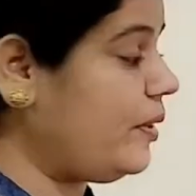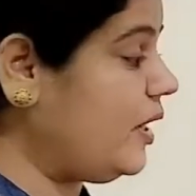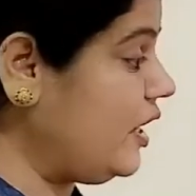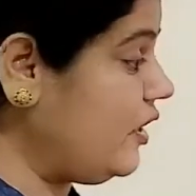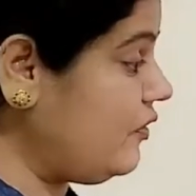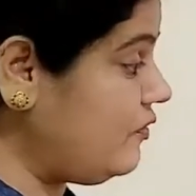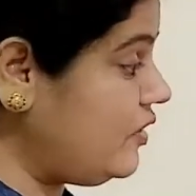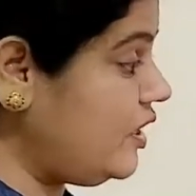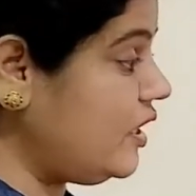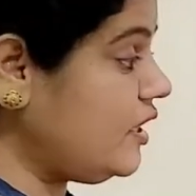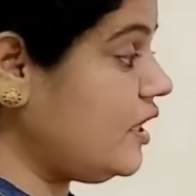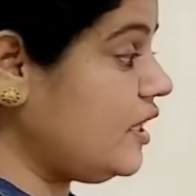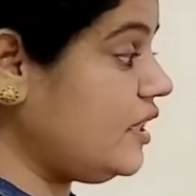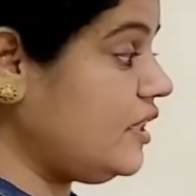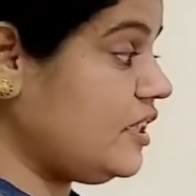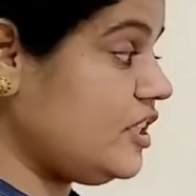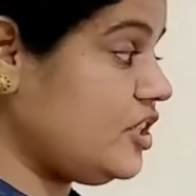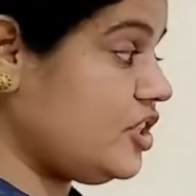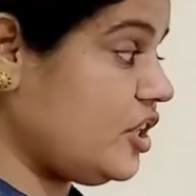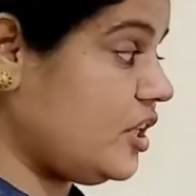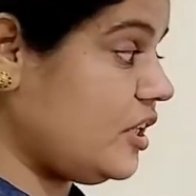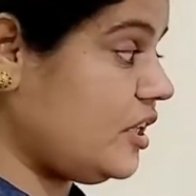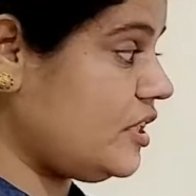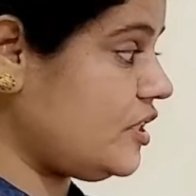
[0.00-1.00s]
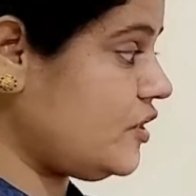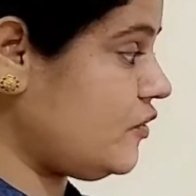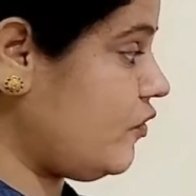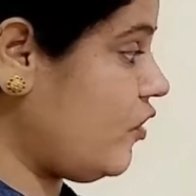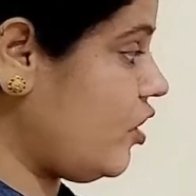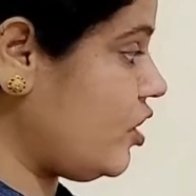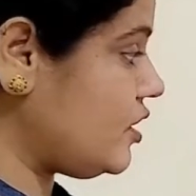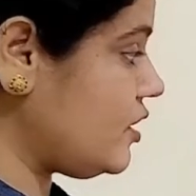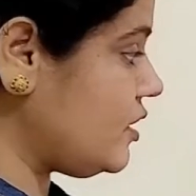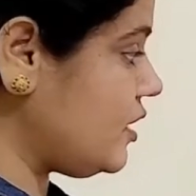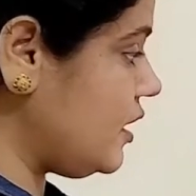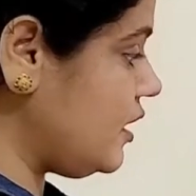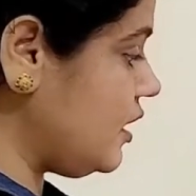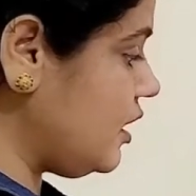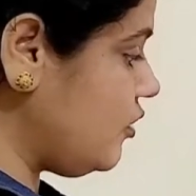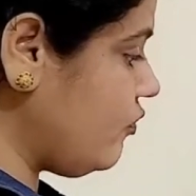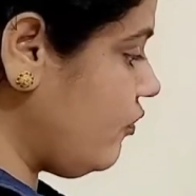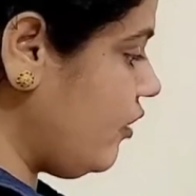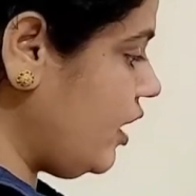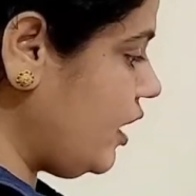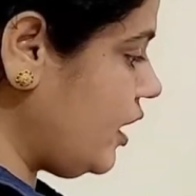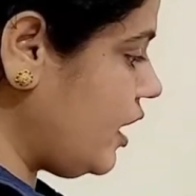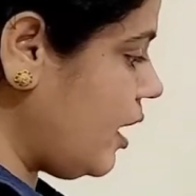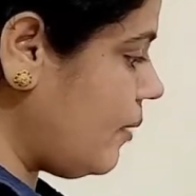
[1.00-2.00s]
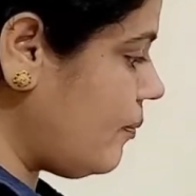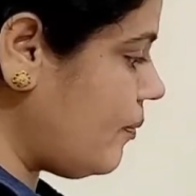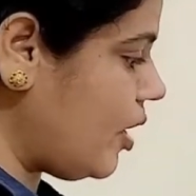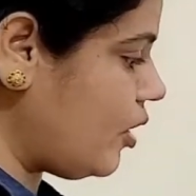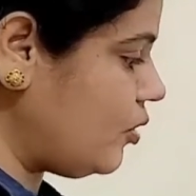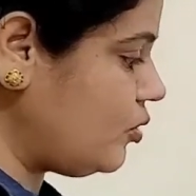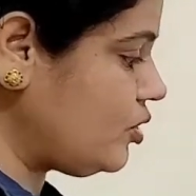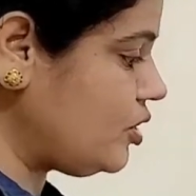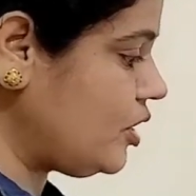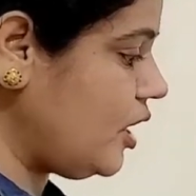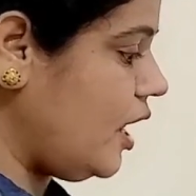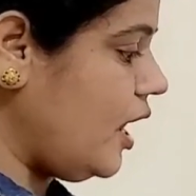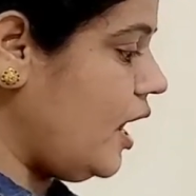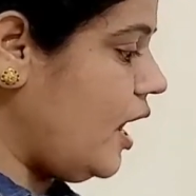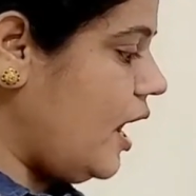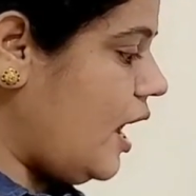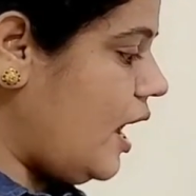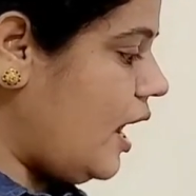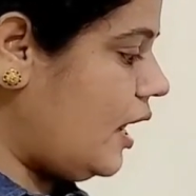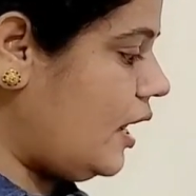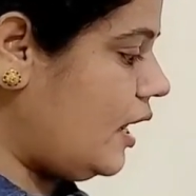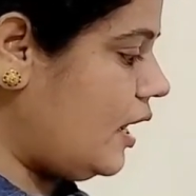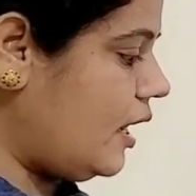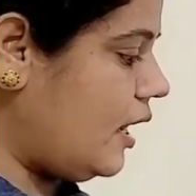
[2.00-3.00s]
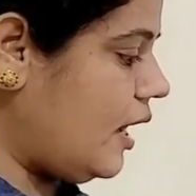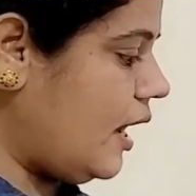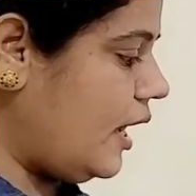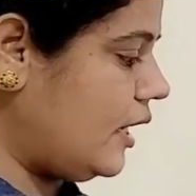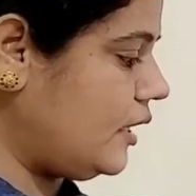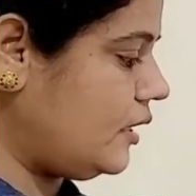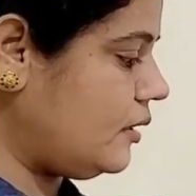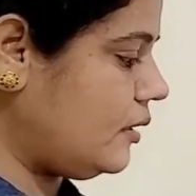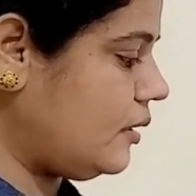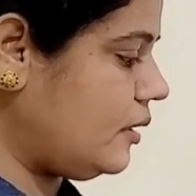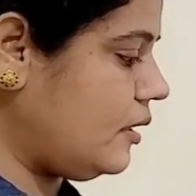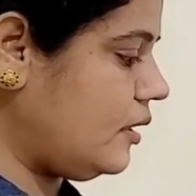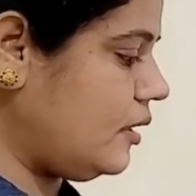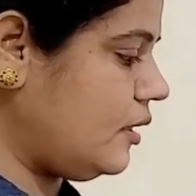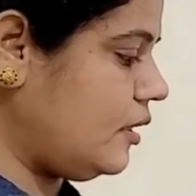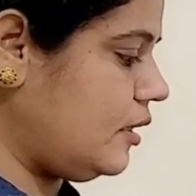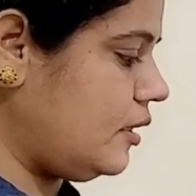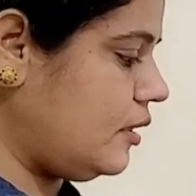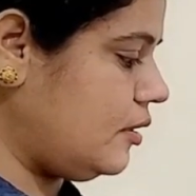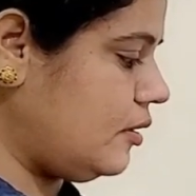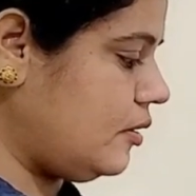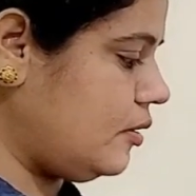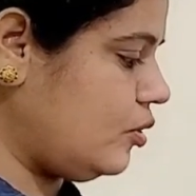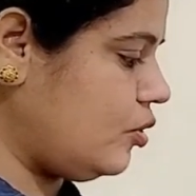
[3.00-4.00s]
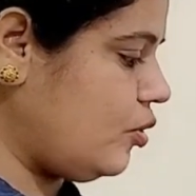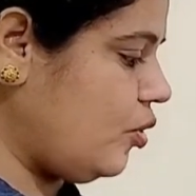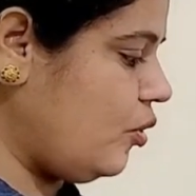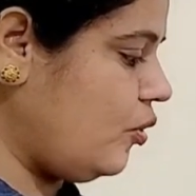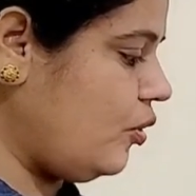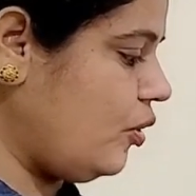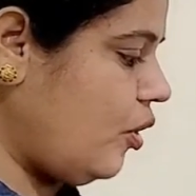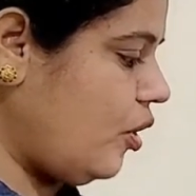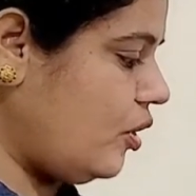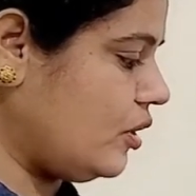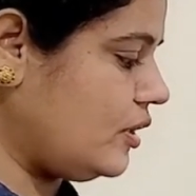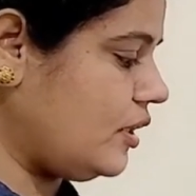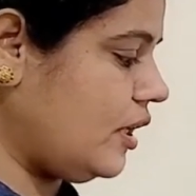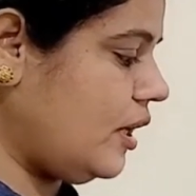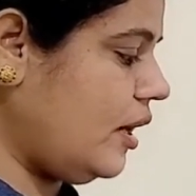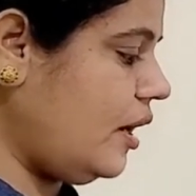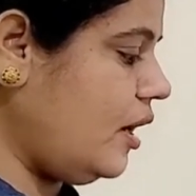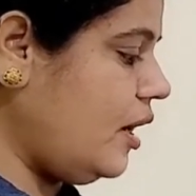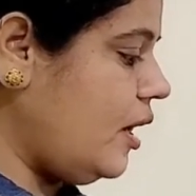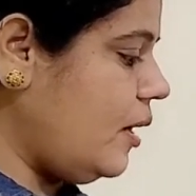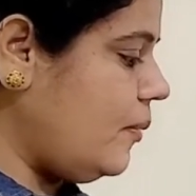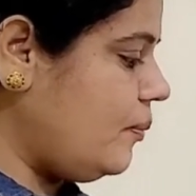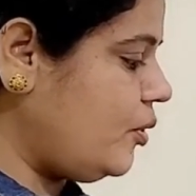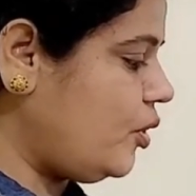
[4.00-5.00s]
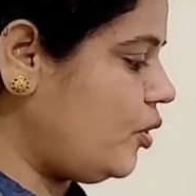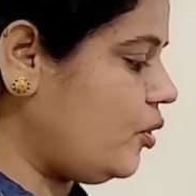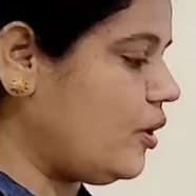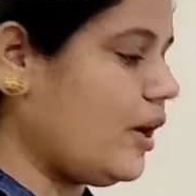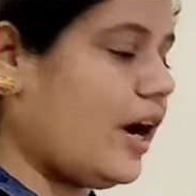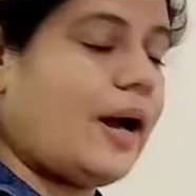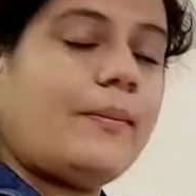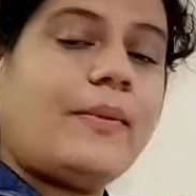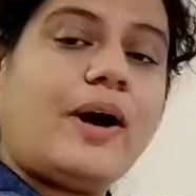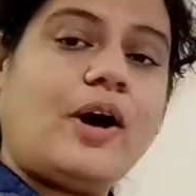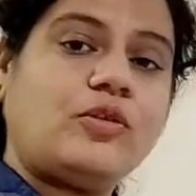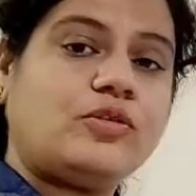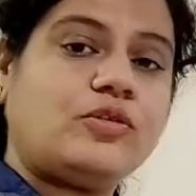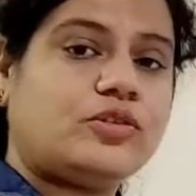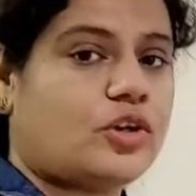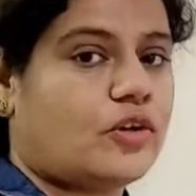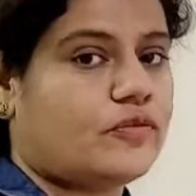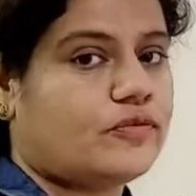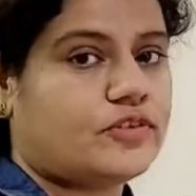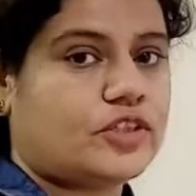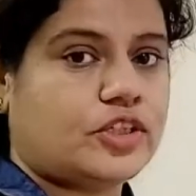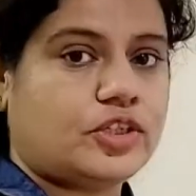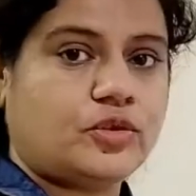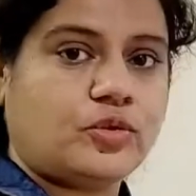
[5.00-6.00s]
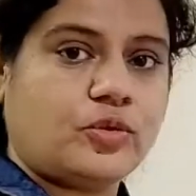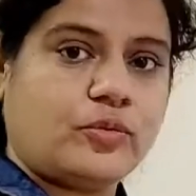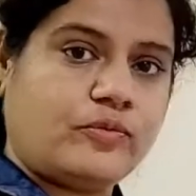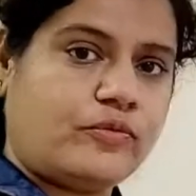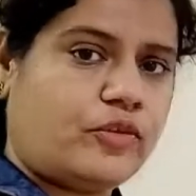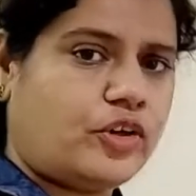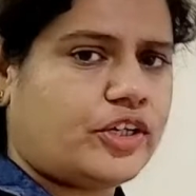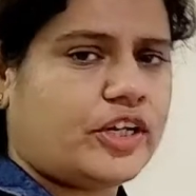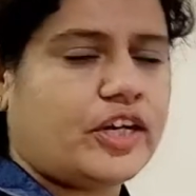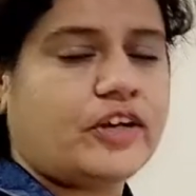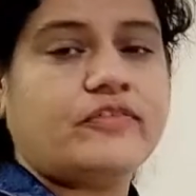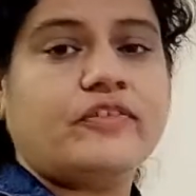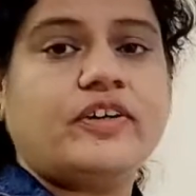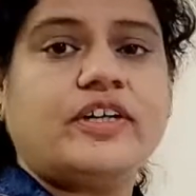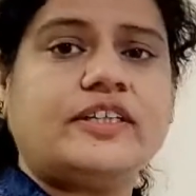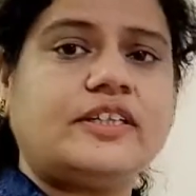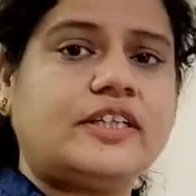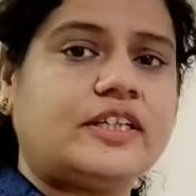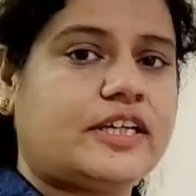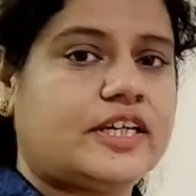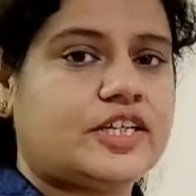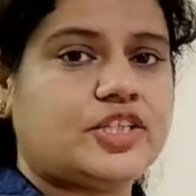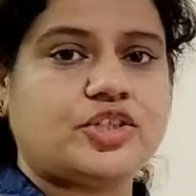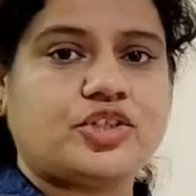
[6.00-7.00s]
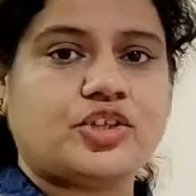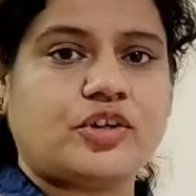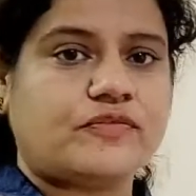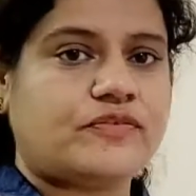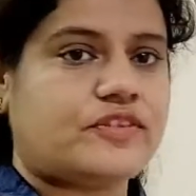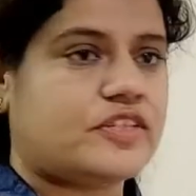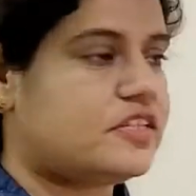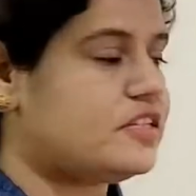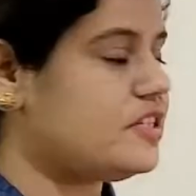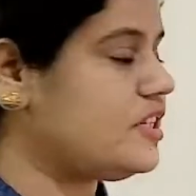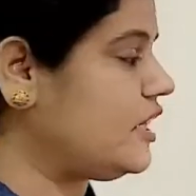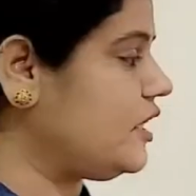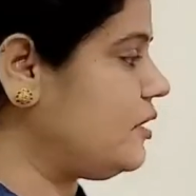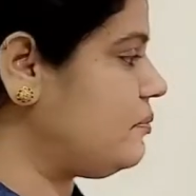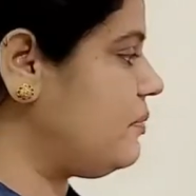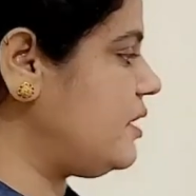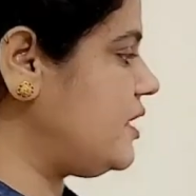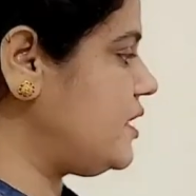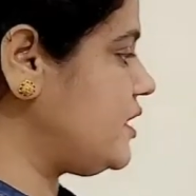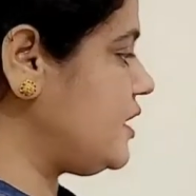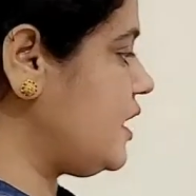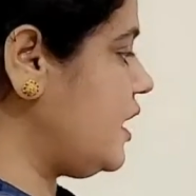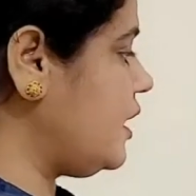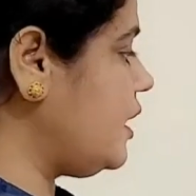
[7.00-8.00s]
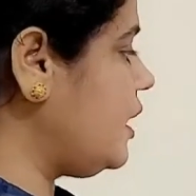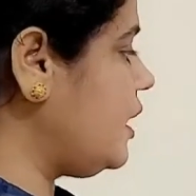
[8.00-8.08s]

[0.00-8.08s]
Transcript: If the condition is false, then it will come out and go on the program out of the loop, whatever the rest of the statements are.